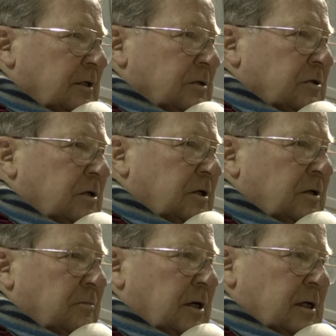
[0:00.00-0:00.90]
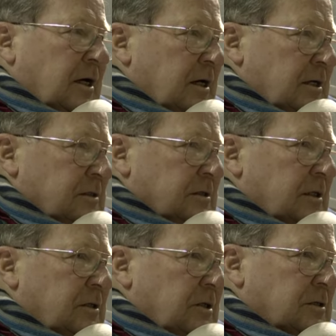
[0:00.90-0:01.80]
So uh, my guy is
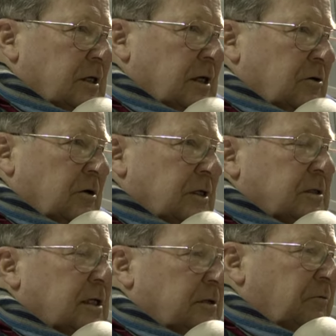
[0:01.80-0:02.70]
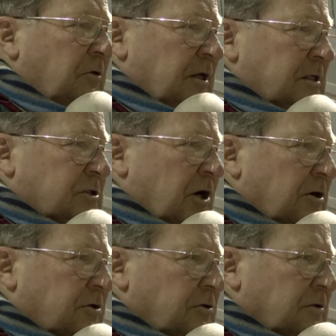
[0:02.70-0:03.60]
uh, just, uh, you know, I'd say he's a few lengths
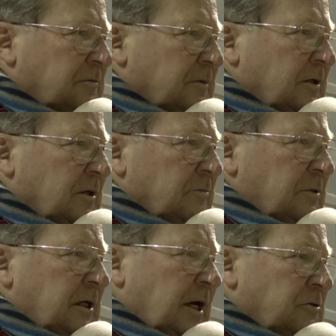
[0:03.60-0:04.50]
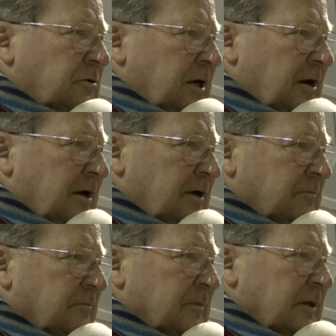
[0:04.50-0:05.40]
short, you know, but he has good
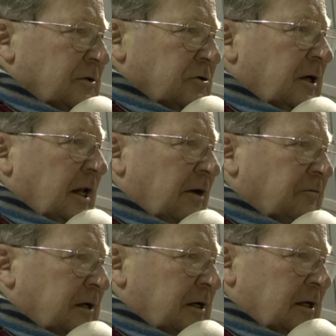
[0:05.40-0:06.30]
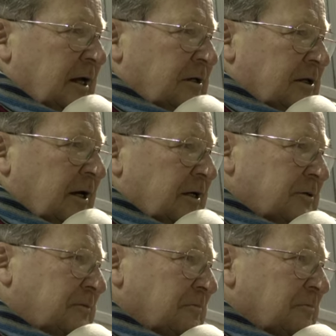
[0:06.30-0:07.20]
early, so he'll have to hit the lid
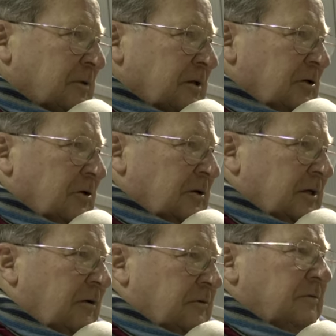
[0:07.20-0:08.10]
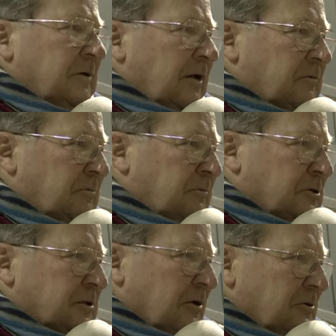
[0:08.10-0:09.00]
tonight. You know, he'll have to he'll have to
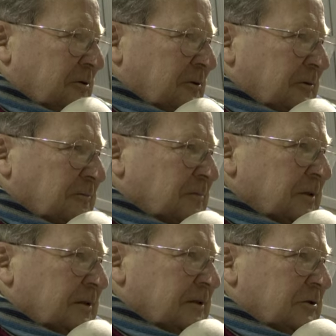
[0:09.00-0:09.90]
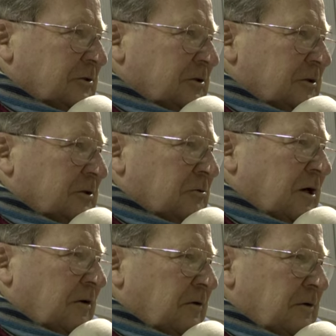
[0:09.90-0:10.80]
bust out, you know, to, to, to
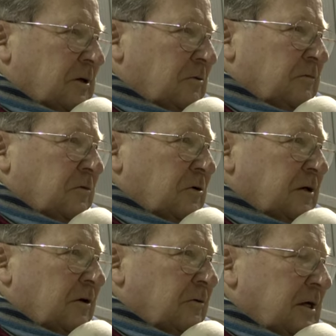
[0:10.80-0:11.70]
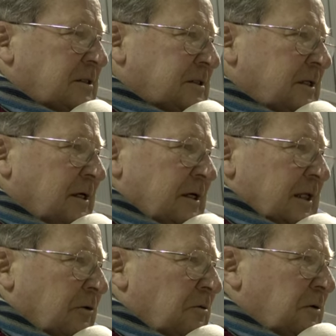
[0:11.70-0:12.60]
qualify because with a four dog race,
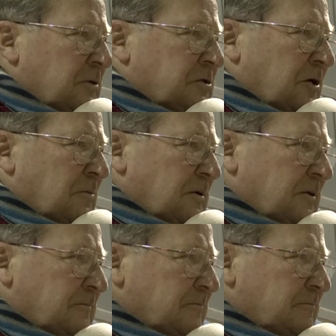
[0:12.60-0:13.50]
there won't be much trouble.